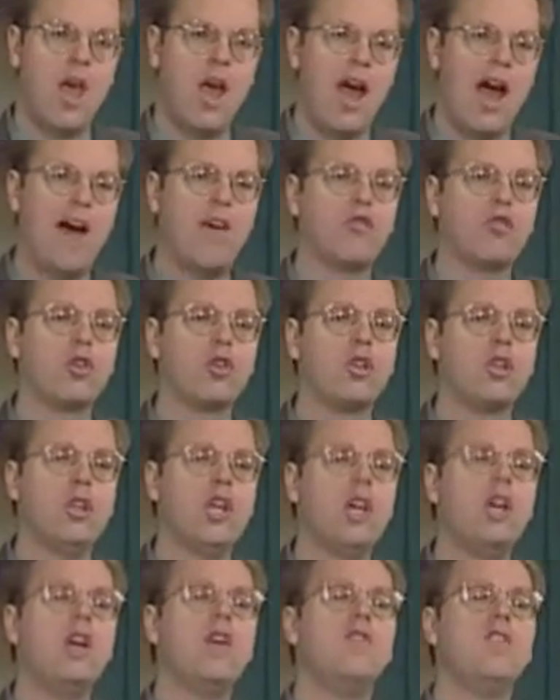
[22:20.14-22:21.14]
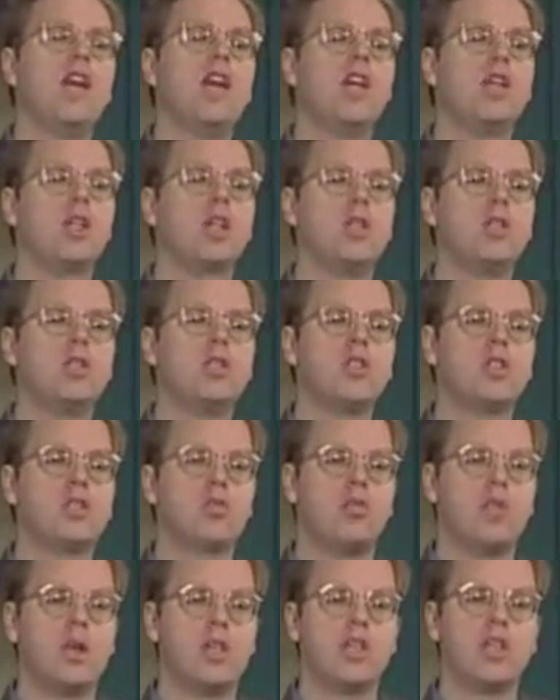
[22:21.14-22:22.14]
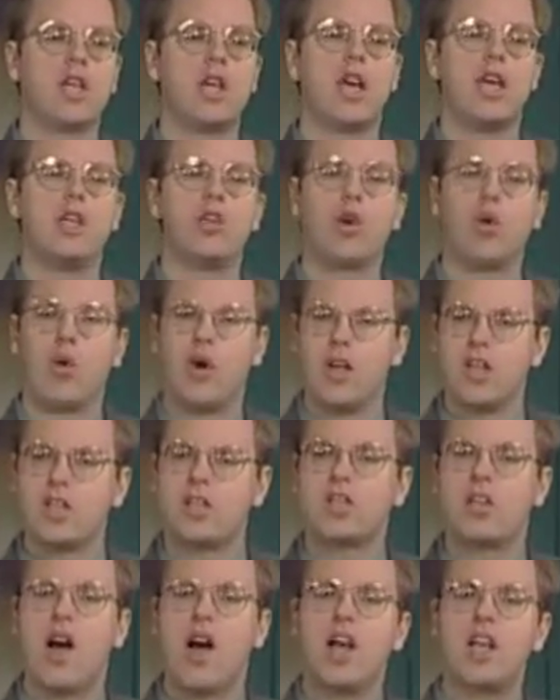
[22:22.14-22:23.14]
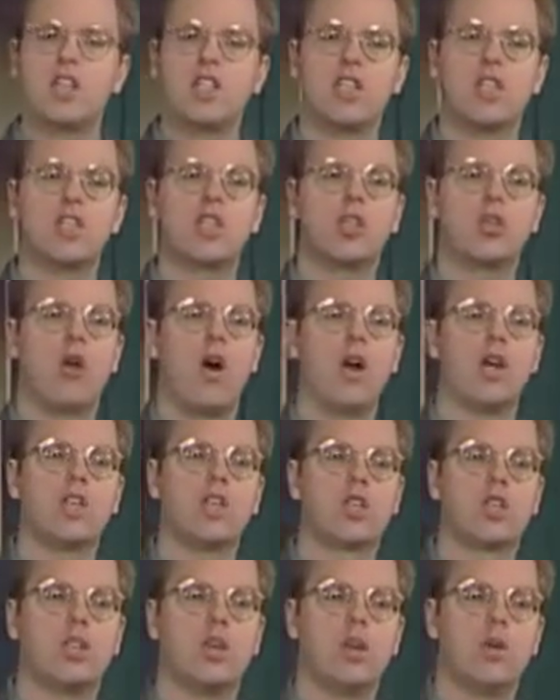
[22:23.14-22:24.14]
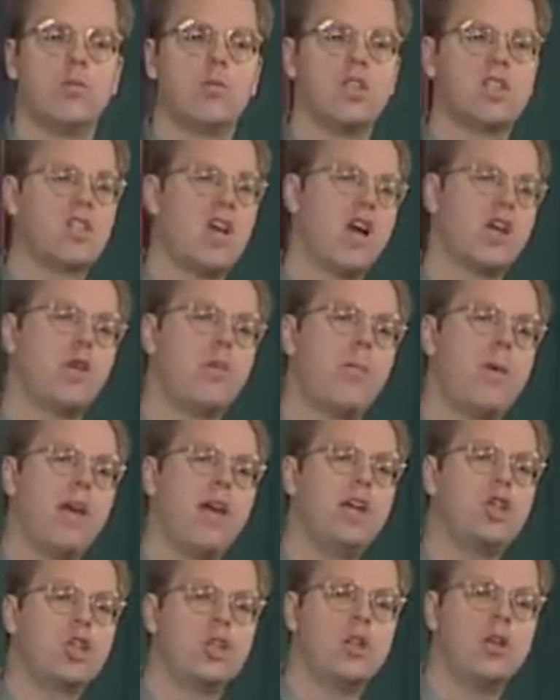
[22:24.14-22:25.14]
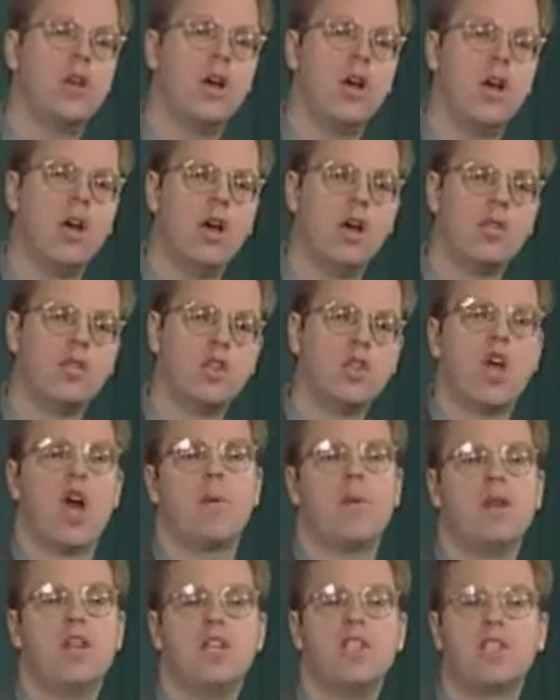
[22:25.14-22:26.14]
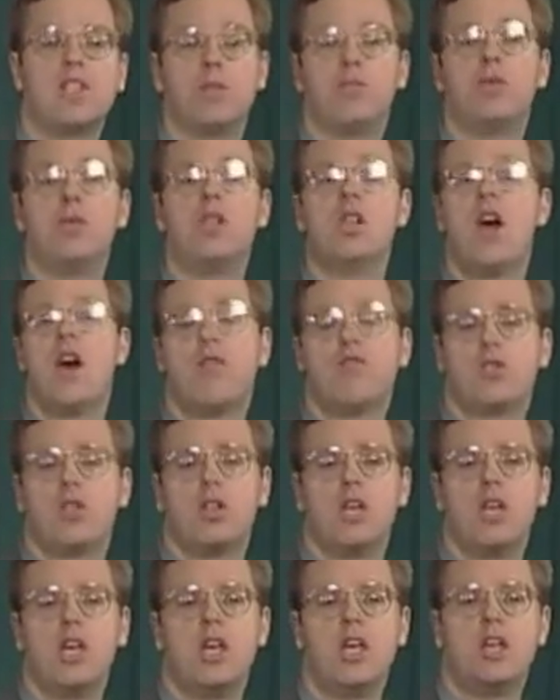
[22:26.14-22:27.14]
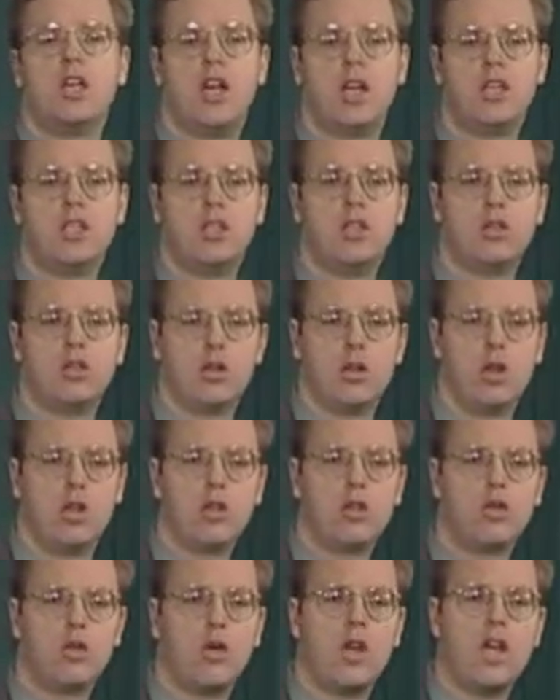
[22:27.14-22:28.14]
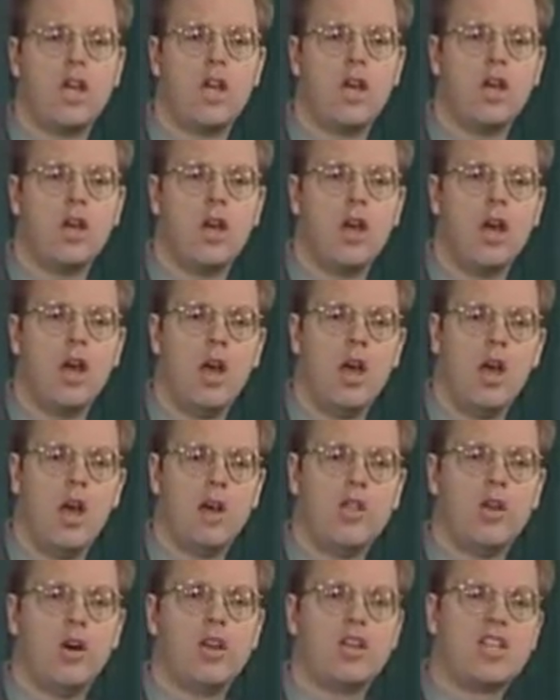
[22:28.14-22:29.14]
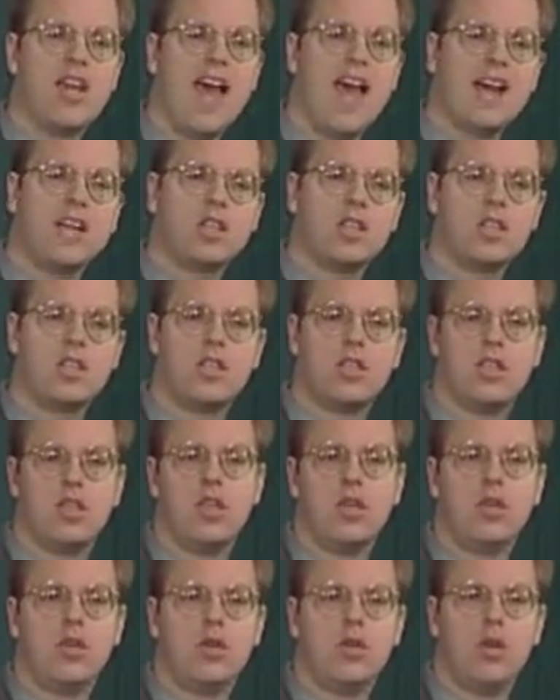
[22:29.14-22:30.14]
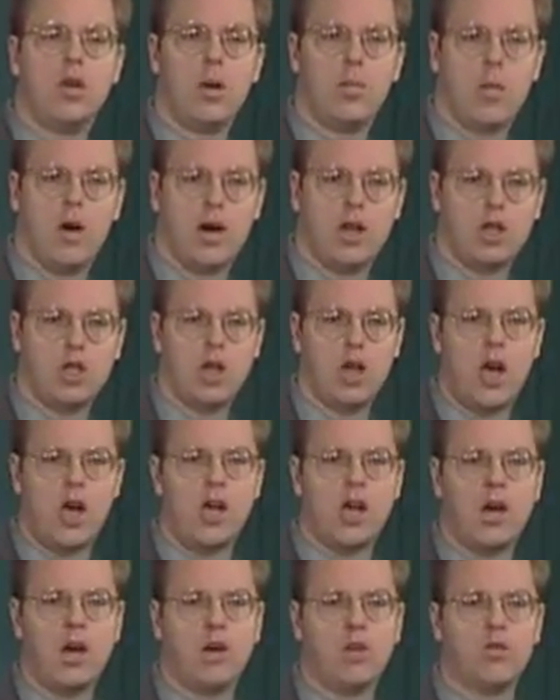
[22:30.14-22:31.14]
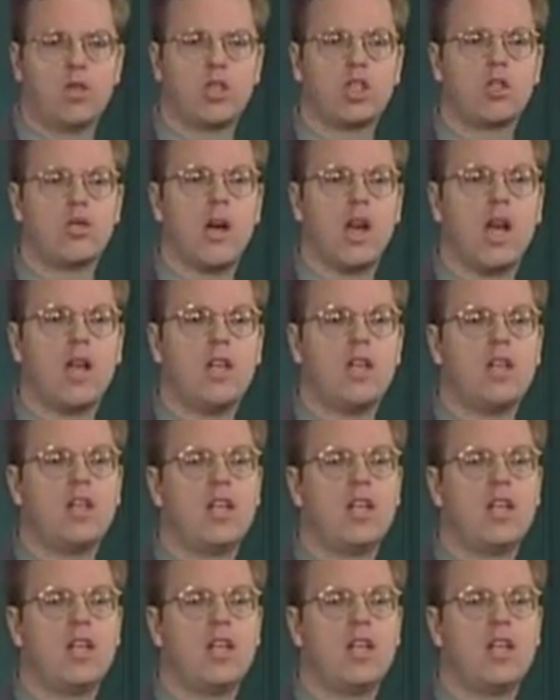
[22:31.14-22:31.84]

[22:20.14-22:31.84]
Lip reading: After the League of Nations once again criticized in the strongest term this occupation, the Japanese simply left the League in 1933, and their attacks continued upon China unrestrained.